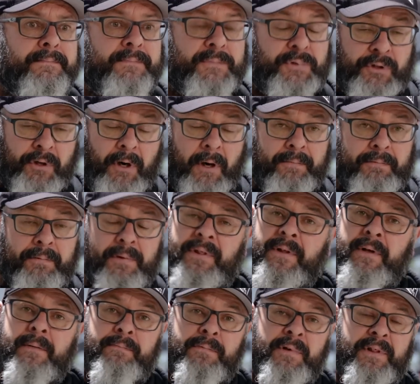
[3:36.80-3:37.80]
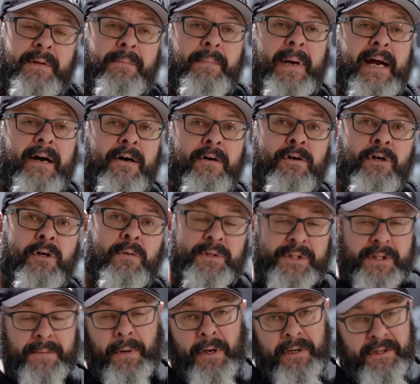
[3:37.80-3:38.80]
Trop with the Barra haul was
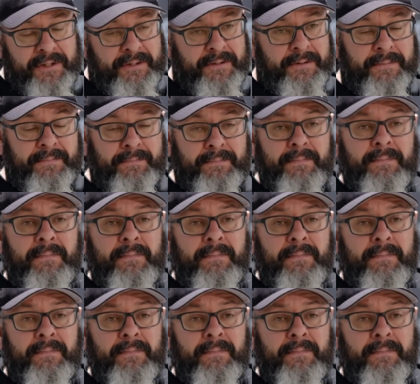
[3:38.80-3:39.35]
supposed to